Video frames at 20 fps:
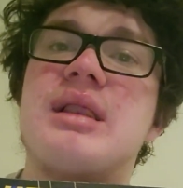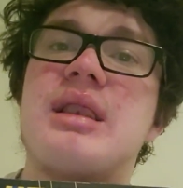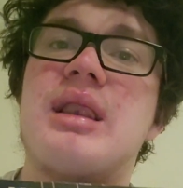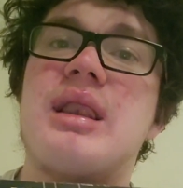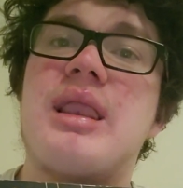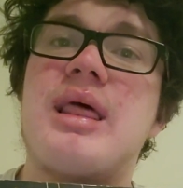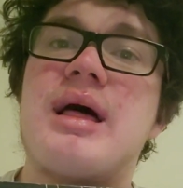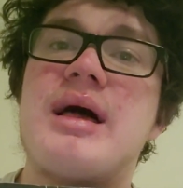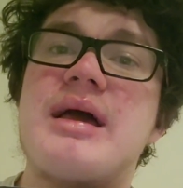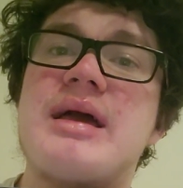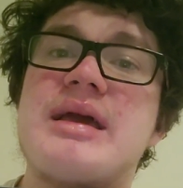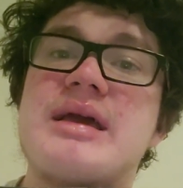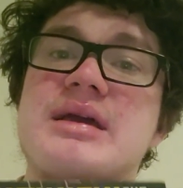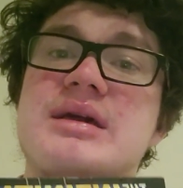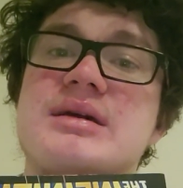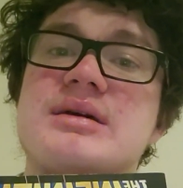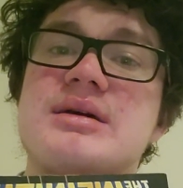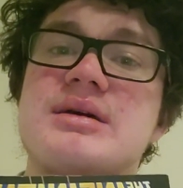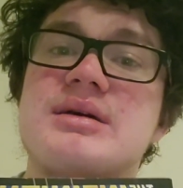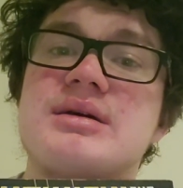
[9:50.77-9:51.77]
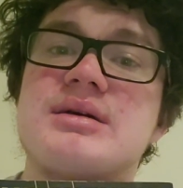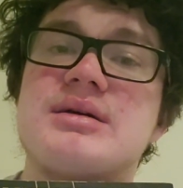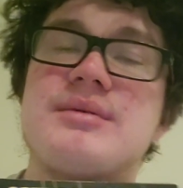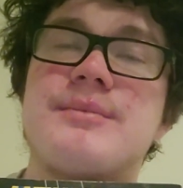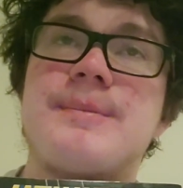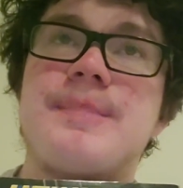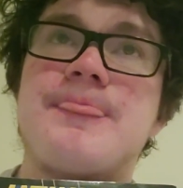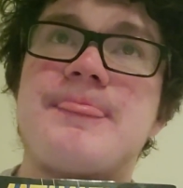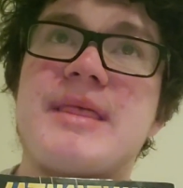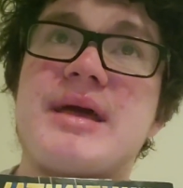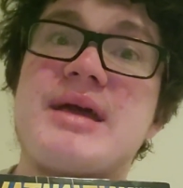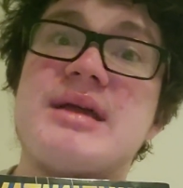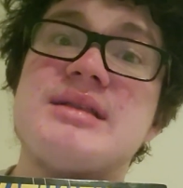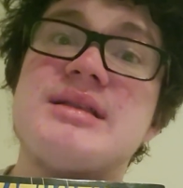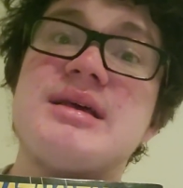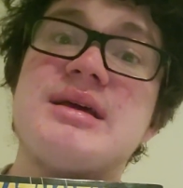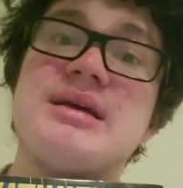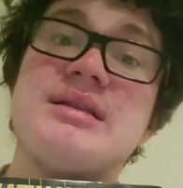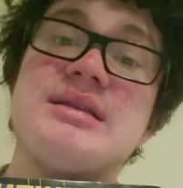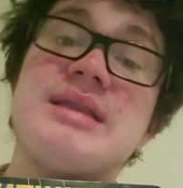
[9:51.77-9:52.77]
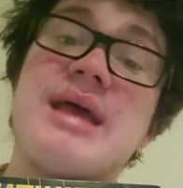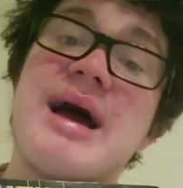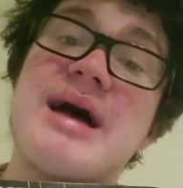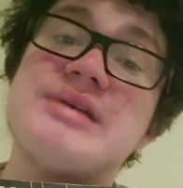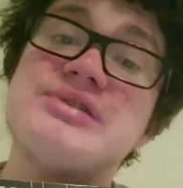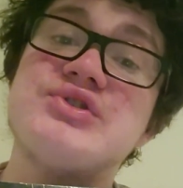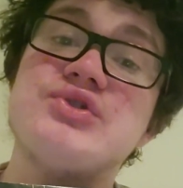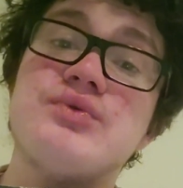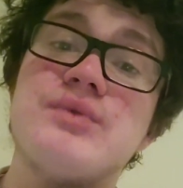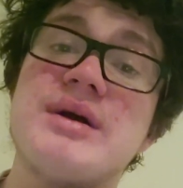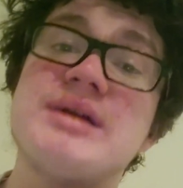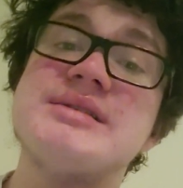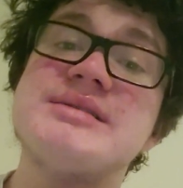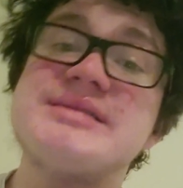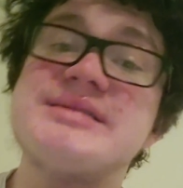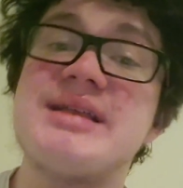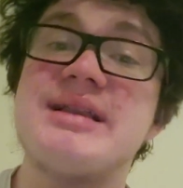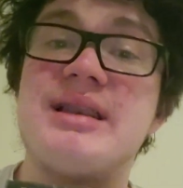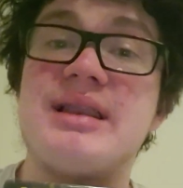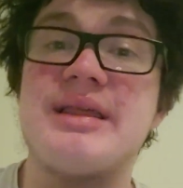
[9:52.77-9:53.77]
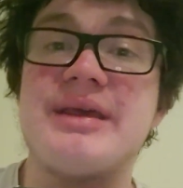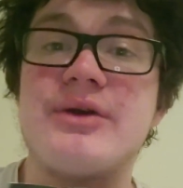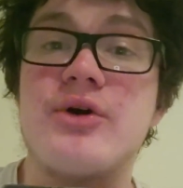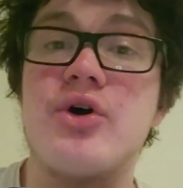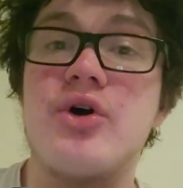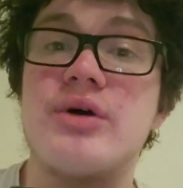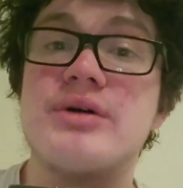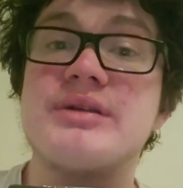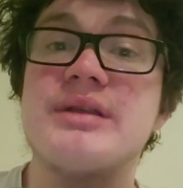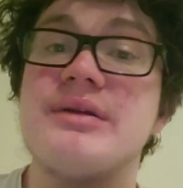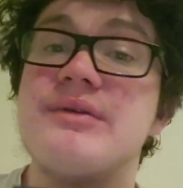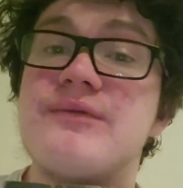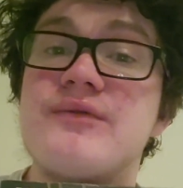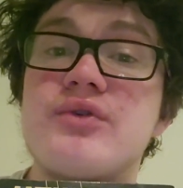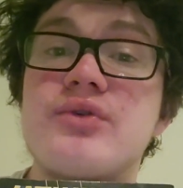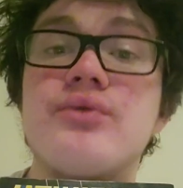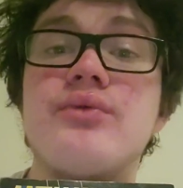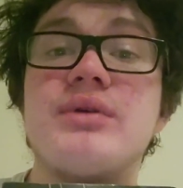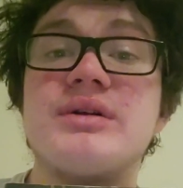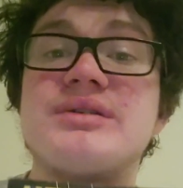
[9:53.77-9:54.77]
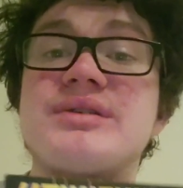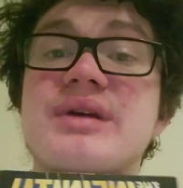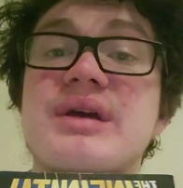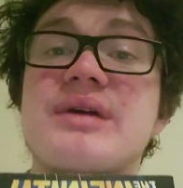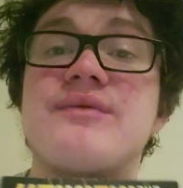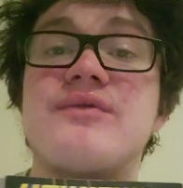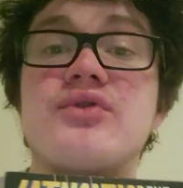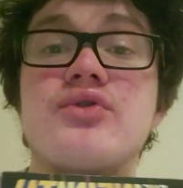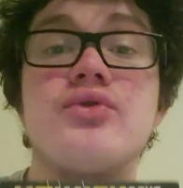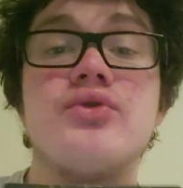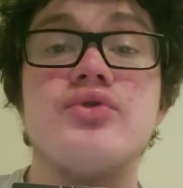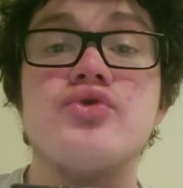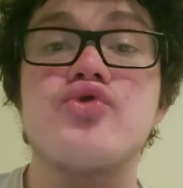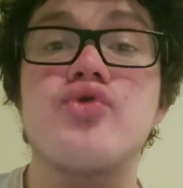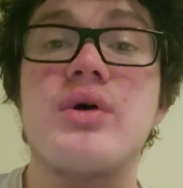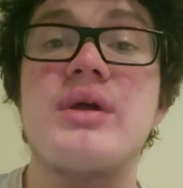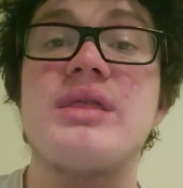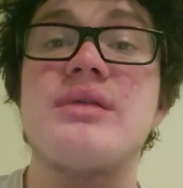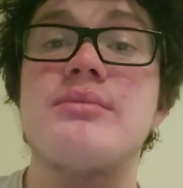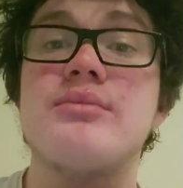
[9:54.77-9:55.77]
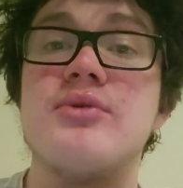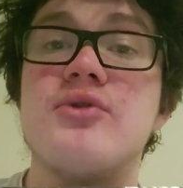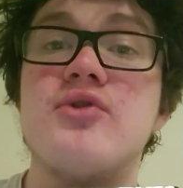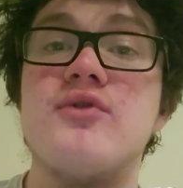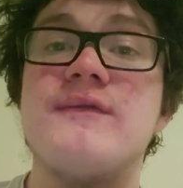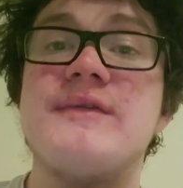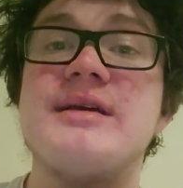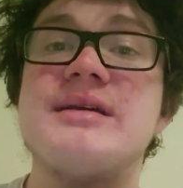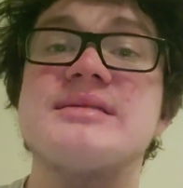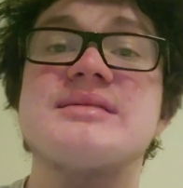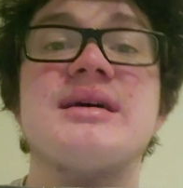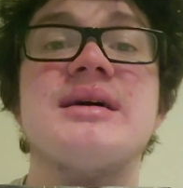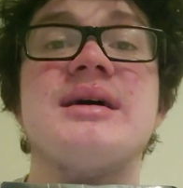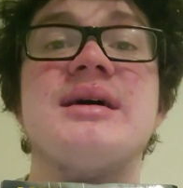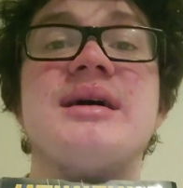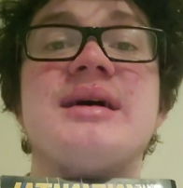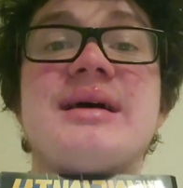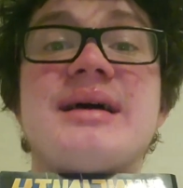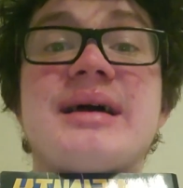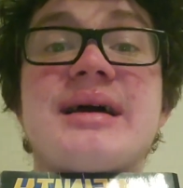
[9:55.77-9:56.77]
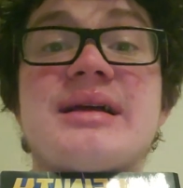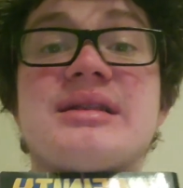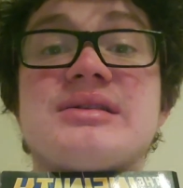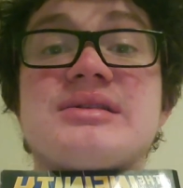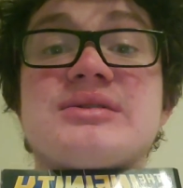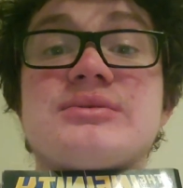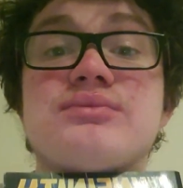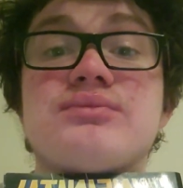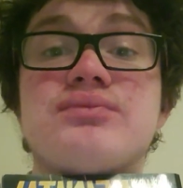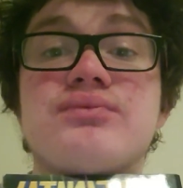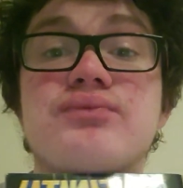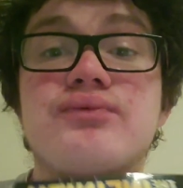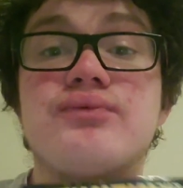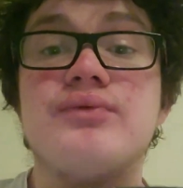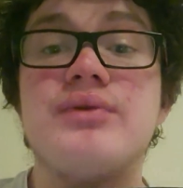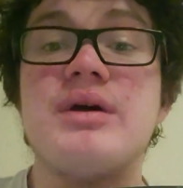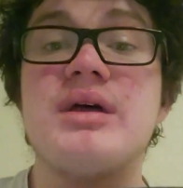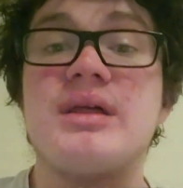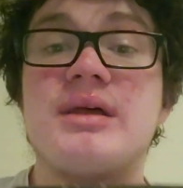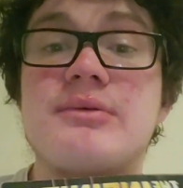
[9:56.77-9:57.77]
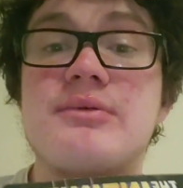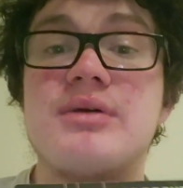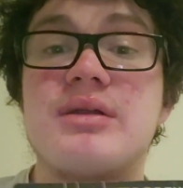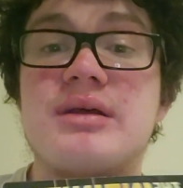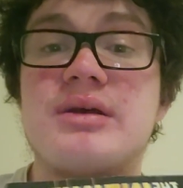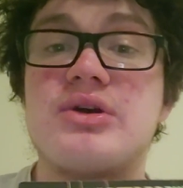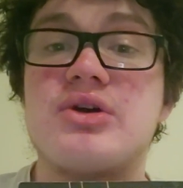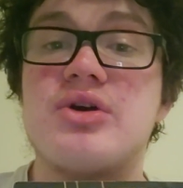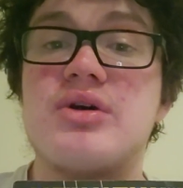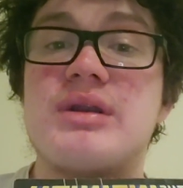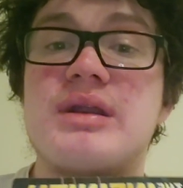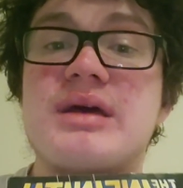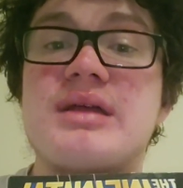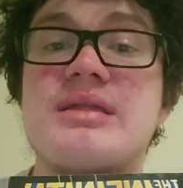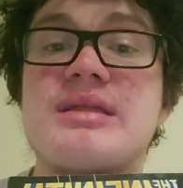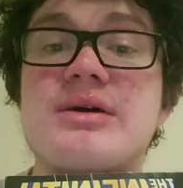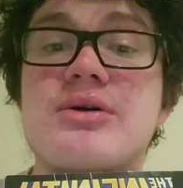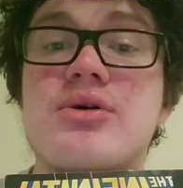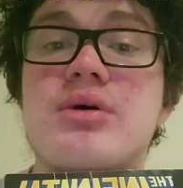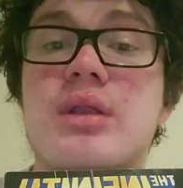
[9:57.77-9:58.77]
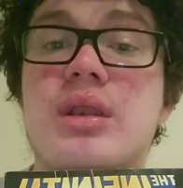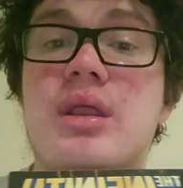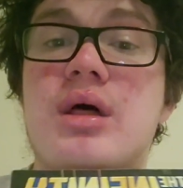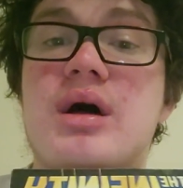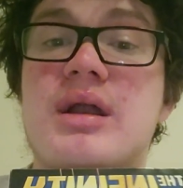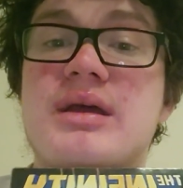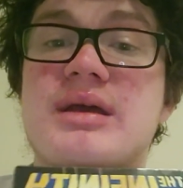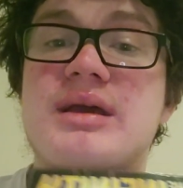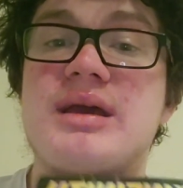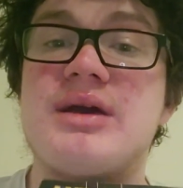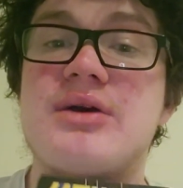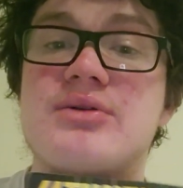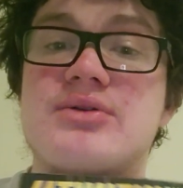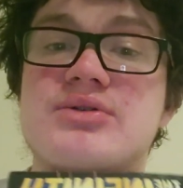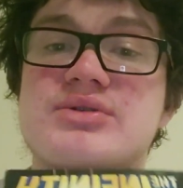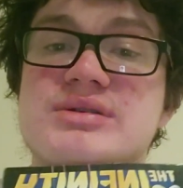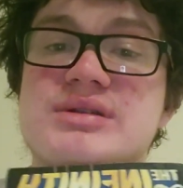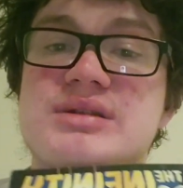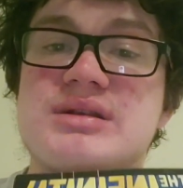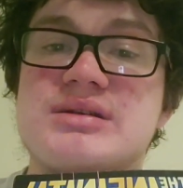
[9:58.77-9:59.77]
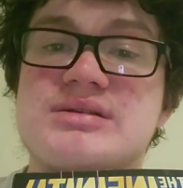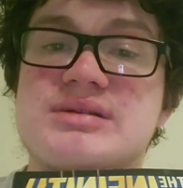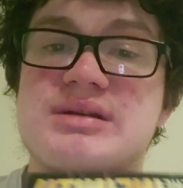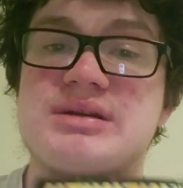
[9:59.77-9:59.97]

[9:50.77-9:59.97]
Like, it has you instantly hooked. And if you enjoy the movies, It's really, really good. And there are a lot of characters in this.